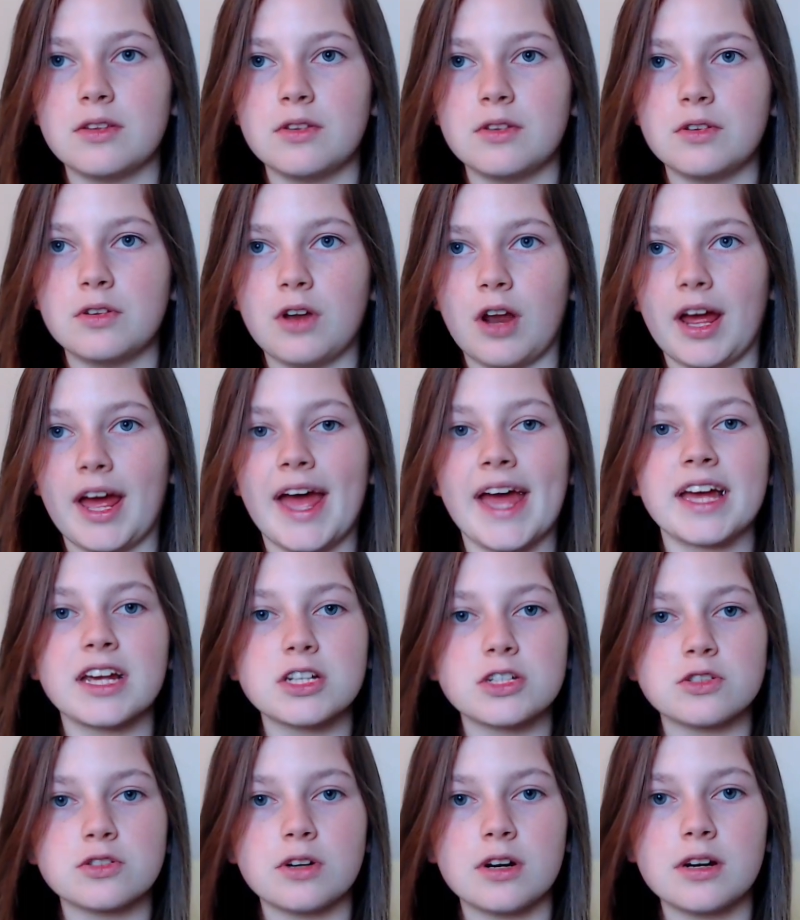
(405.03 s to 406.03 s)
like
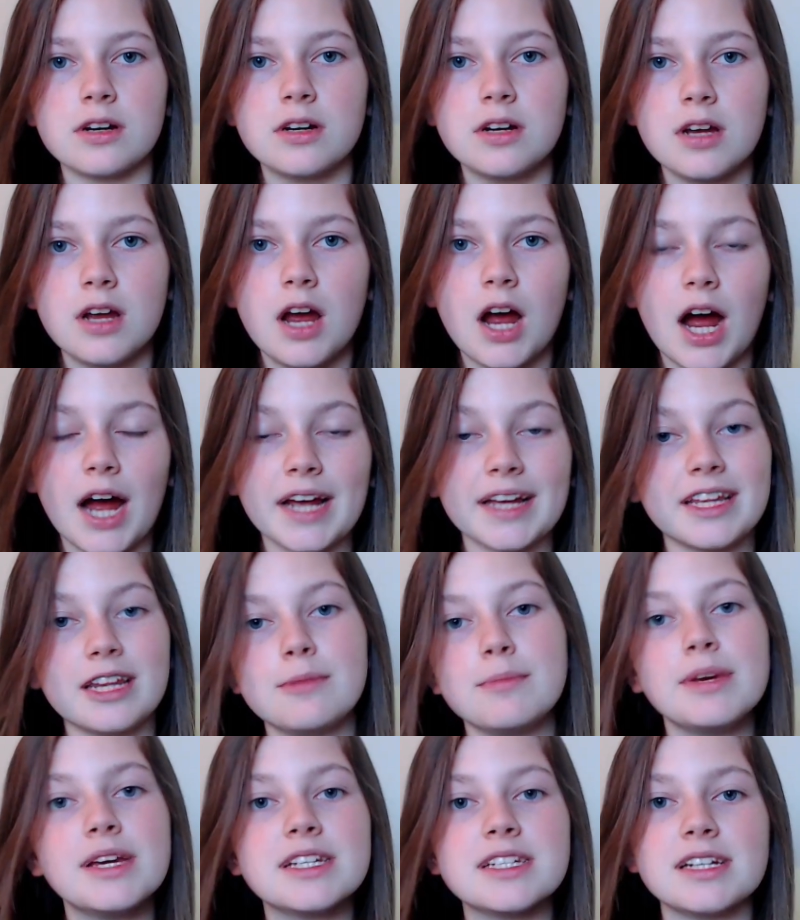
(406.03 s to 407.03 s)
extra, I can
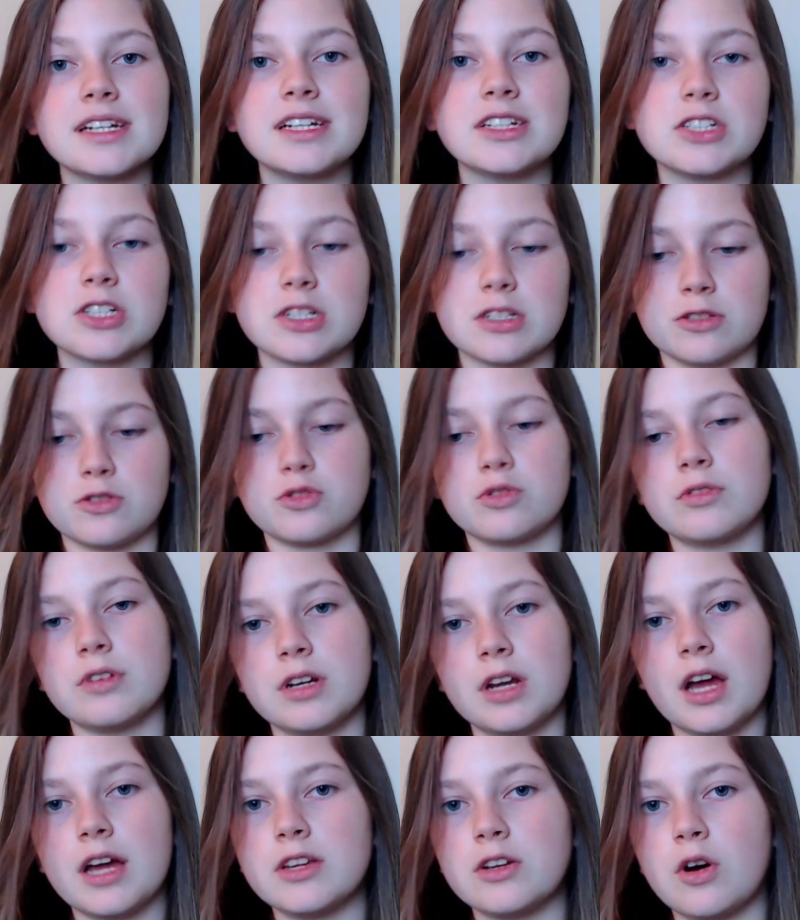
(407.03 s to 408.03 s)
immediately just draw a
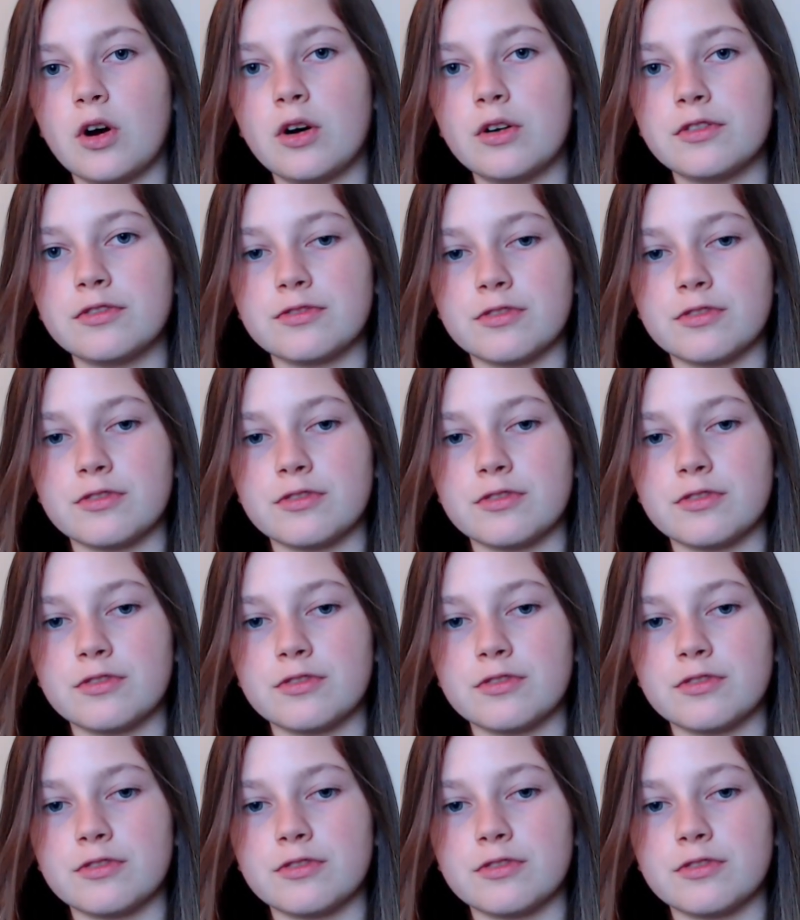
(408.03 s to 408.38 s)
line off